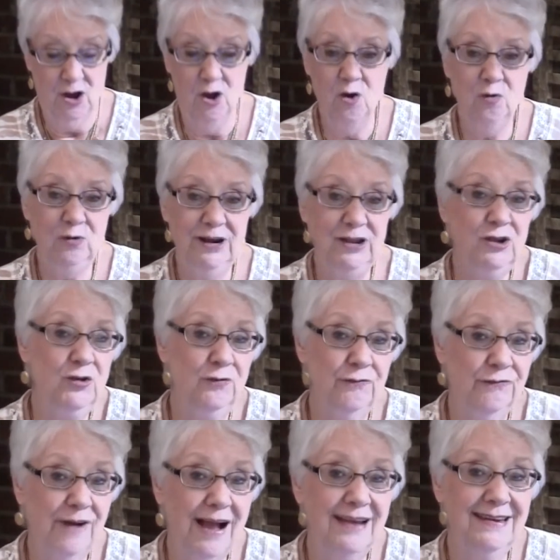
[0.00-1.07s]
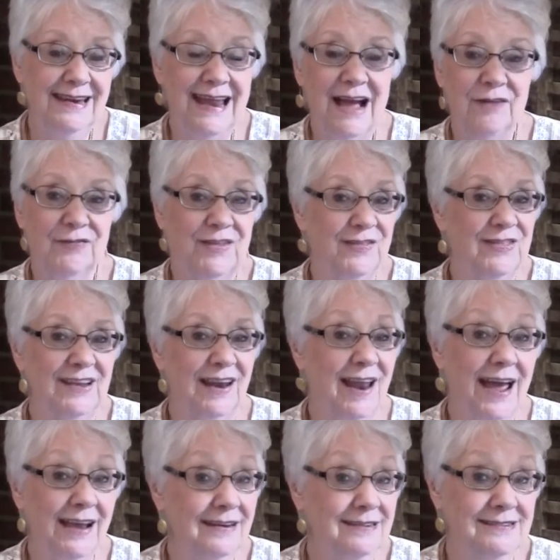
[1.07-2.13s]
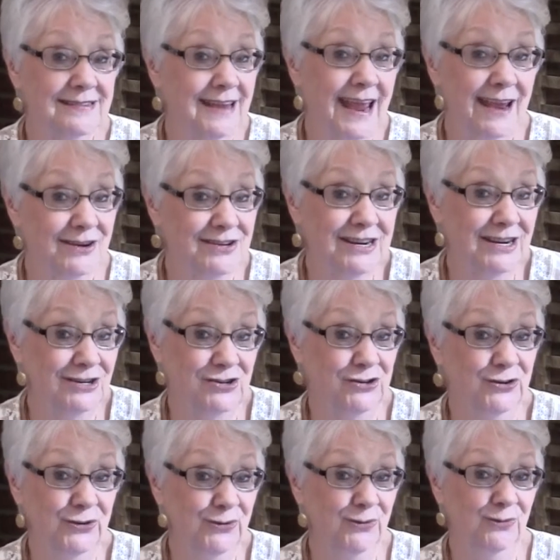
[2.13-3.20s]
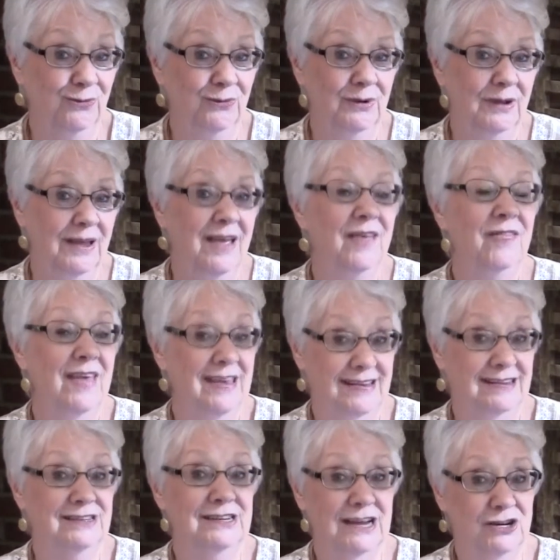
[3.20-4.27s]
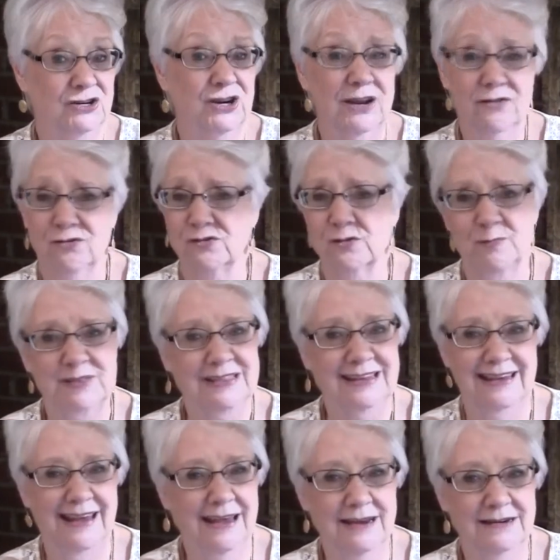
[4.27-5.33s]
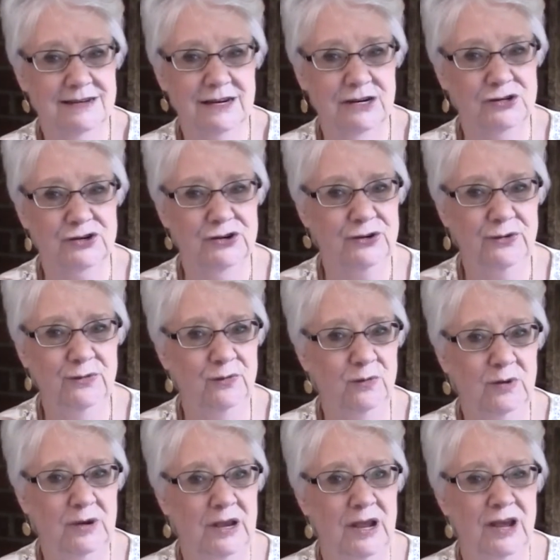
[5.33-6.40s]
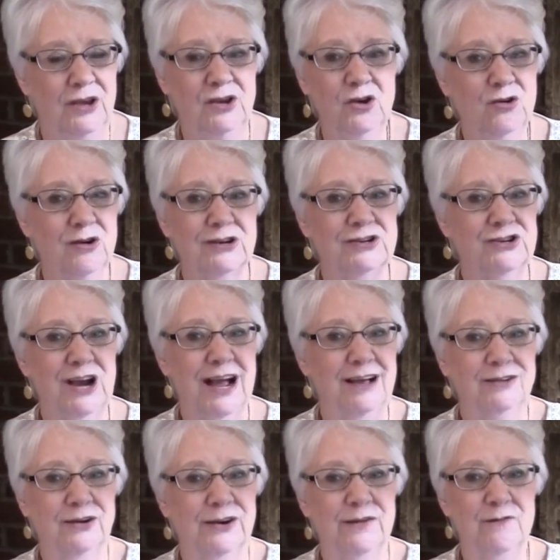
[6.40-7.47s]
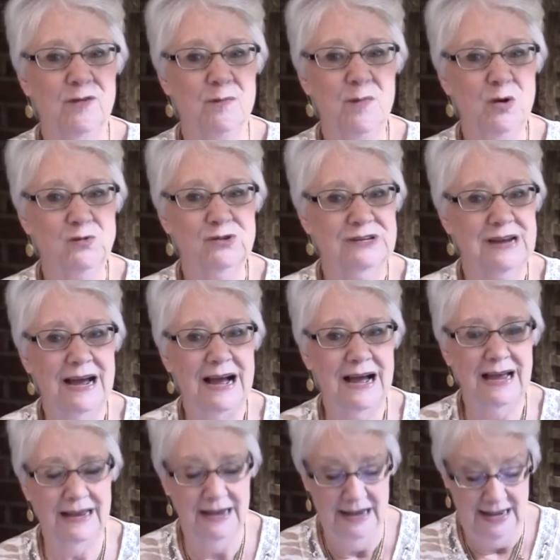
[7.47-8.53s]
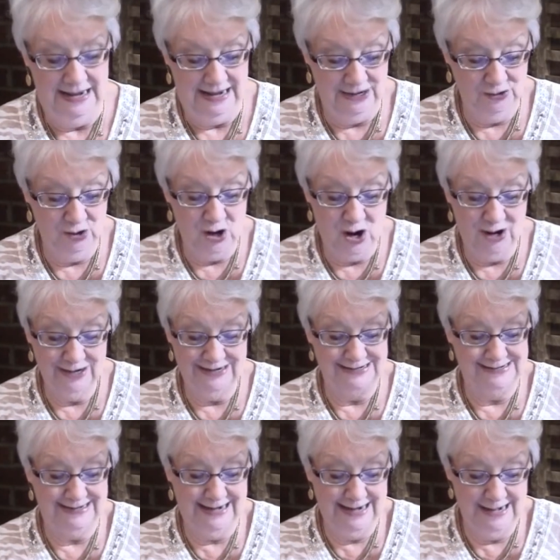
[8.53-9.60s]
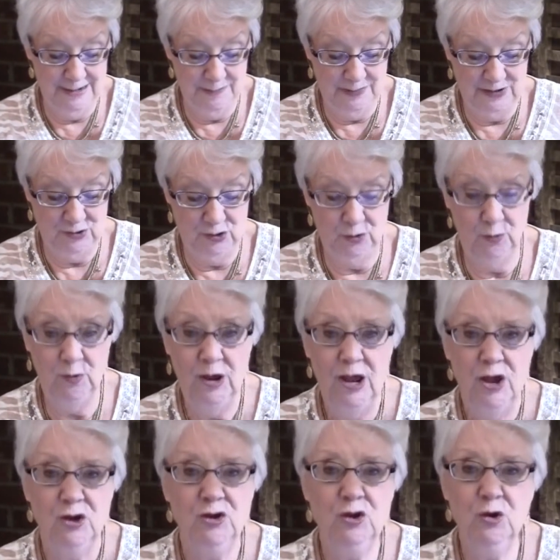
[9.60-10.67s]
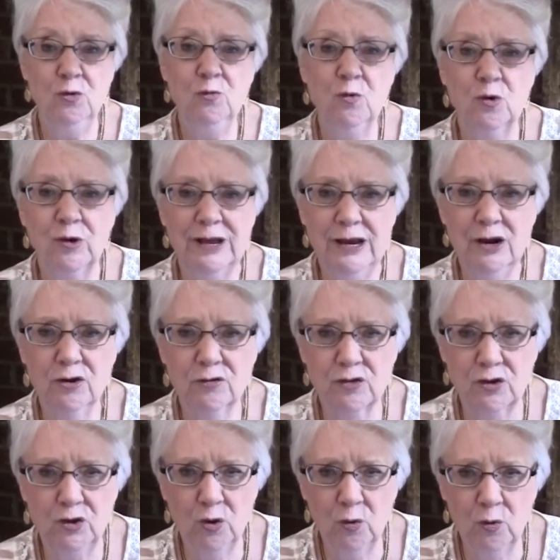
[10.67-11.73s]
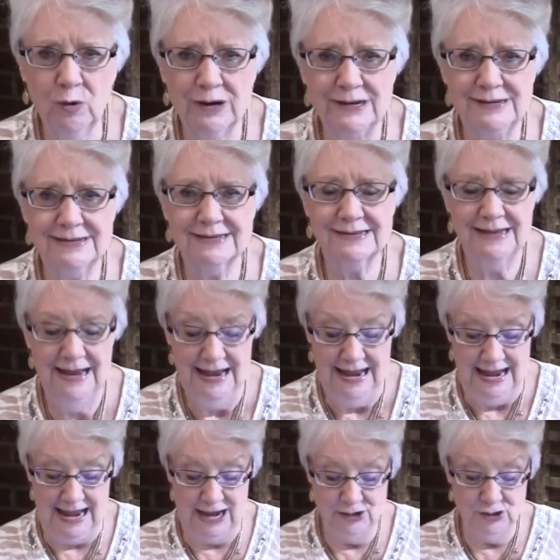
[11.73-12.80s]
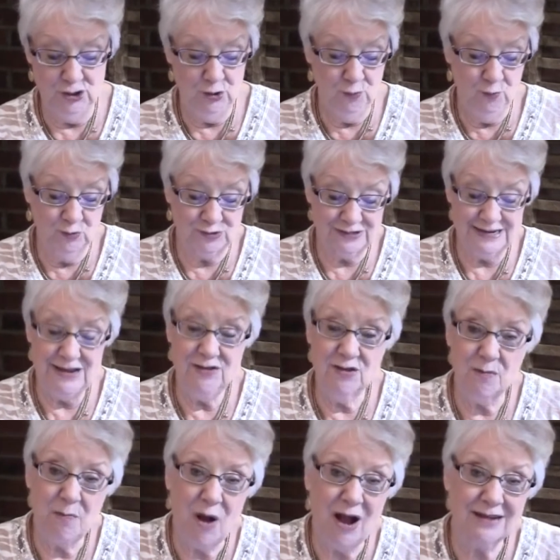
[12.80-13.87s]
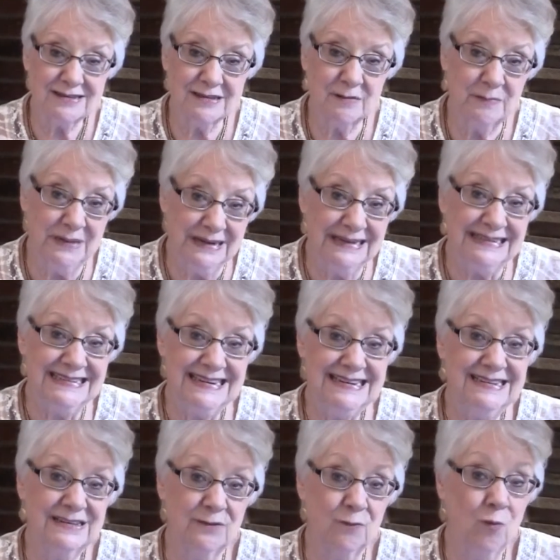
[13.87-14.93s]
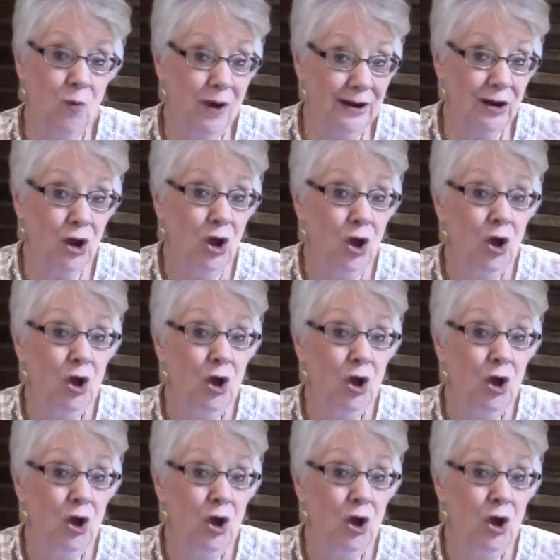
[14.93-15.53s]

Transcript: Only you find out that the lions can't touch you. They can touch others, but they can't touch you. You're a child of the Most High, and God is keeping you. You will hear the noise, and you will see the possibilities of what